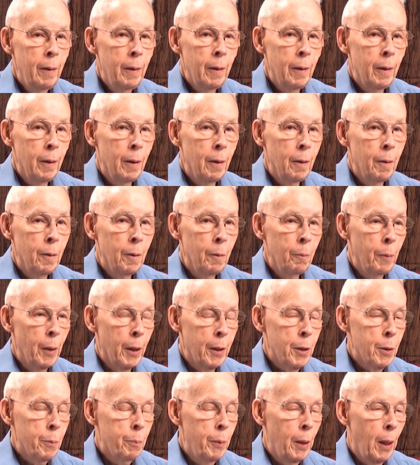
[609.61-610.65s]
The
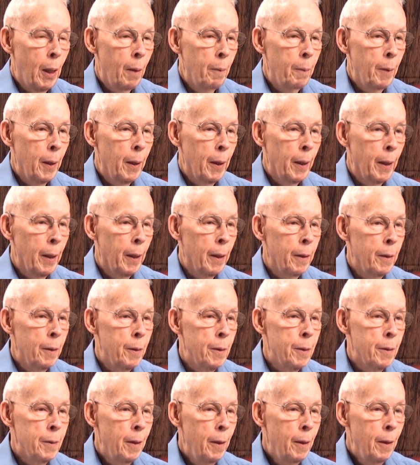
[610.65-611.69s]
biggest problem I had
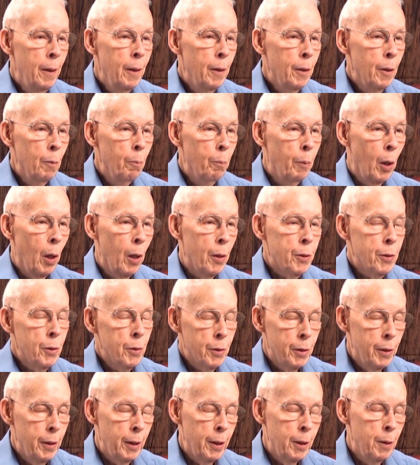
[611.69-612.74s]
is the
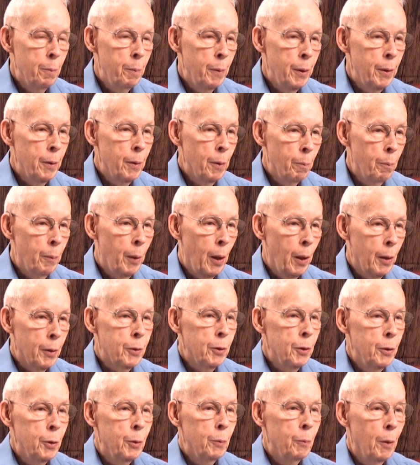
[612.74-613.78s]
bosses need to be their
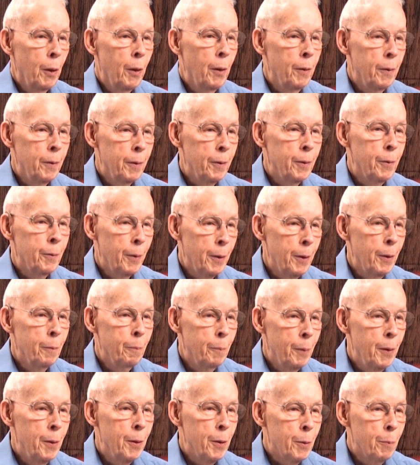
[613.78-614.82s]
bosses rather than treat
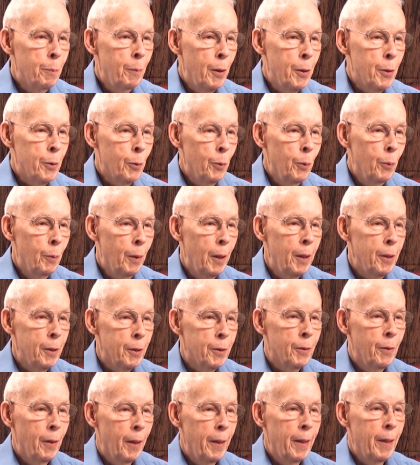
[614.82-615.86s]
them in a special way.
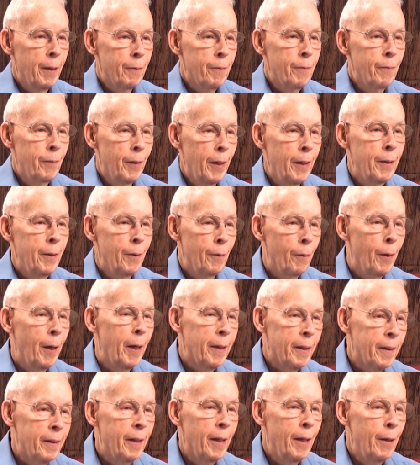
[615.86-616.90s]
So I'd have to find the
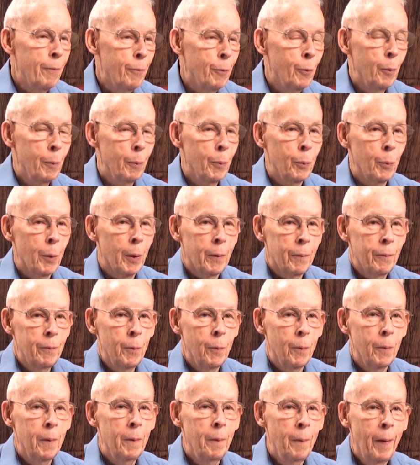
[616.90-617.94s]
right guy for them to work
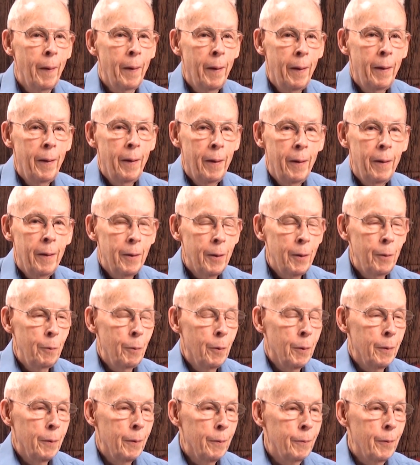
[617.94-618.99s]
for who
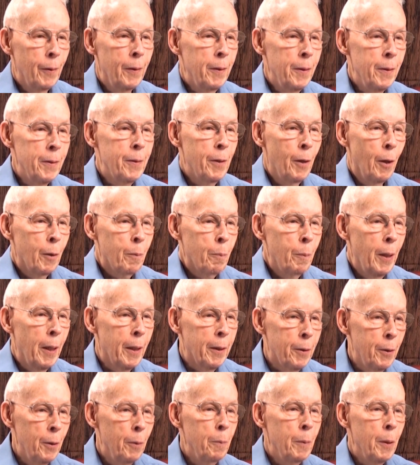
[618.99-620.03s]
wasn't afraid to talk
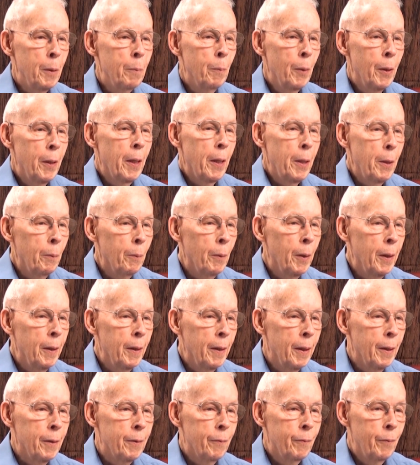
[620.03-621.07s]
back to me. But anyway,
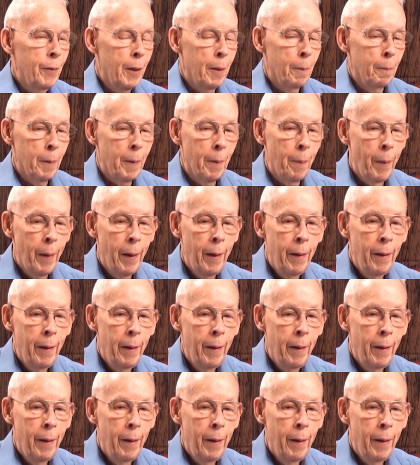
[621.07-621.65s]
that's family.